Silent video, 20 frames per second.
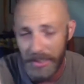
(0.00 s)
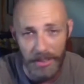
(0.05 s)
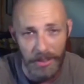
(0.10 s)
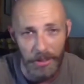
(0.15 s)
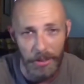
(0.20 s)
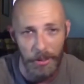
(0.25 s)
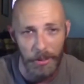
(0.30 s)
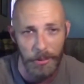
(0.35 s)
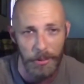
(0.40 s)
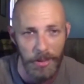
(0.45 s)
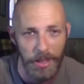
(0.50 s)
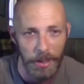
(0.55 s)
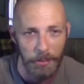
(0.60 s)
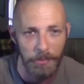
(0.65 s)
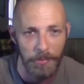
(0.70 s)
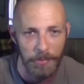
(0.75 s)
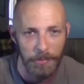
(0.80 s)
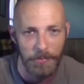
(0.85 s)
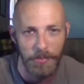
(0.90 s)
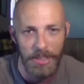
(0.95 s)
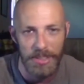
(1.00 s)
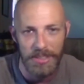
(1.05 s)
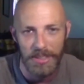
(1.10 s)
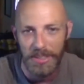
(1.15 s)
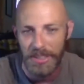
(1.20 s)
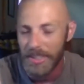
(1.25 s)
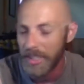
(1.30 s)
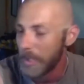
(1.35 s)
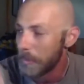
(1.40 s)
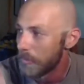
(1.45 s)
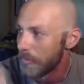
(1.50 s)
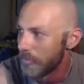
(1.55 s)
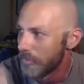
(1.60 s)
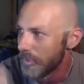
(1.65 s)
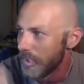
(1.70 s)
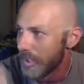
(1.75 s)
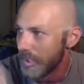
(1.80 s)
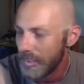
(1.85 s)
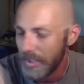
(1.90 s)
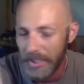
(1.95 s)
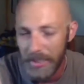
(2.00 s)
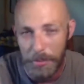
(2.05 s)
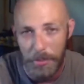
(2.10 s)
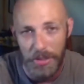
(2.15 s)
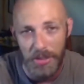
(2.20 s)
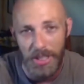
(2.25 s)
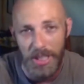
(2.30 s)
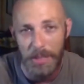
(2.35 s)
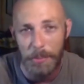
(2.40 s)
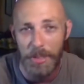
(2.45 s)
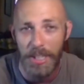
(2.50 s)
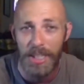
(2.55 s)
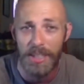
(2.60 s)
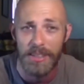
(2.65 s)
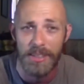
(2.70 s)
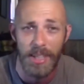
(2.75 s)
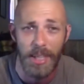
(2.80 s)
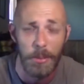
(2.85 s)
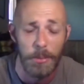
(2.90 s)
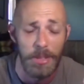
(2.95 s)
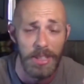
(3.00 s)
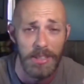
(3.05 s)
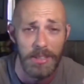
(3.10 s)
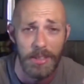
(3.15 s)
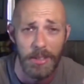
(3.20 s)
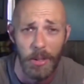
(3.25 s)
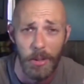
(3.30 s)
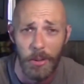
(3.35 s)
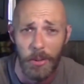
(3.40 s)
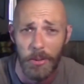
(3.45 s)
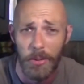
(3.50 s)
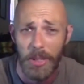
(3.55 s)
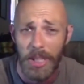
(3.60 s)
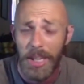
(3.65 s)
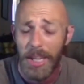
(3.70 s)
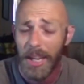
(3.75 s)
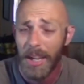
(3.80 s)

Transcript: I'm physically capable of a lot of things, but you get me outside when it's cold.